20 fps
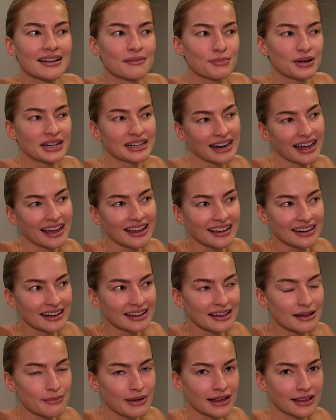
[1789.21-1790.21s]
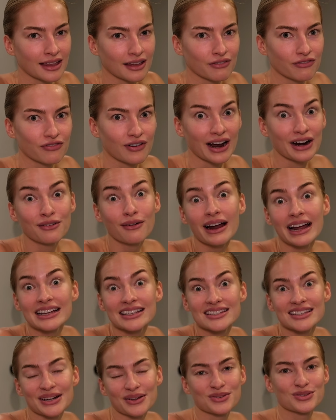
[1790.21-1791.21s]
put an egg in it and make like fried
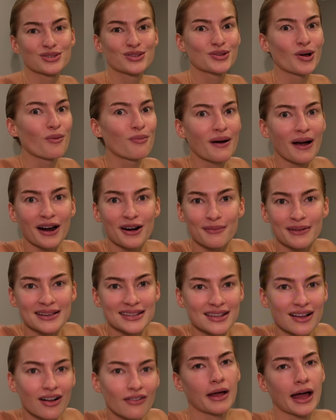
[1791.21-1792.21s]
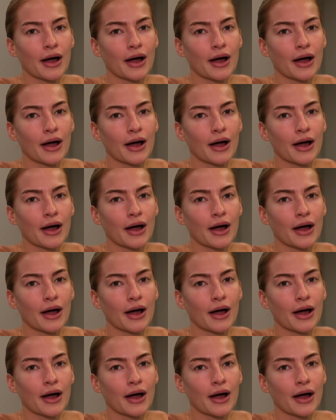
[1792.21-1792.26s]
rice. And I was so proud of myself.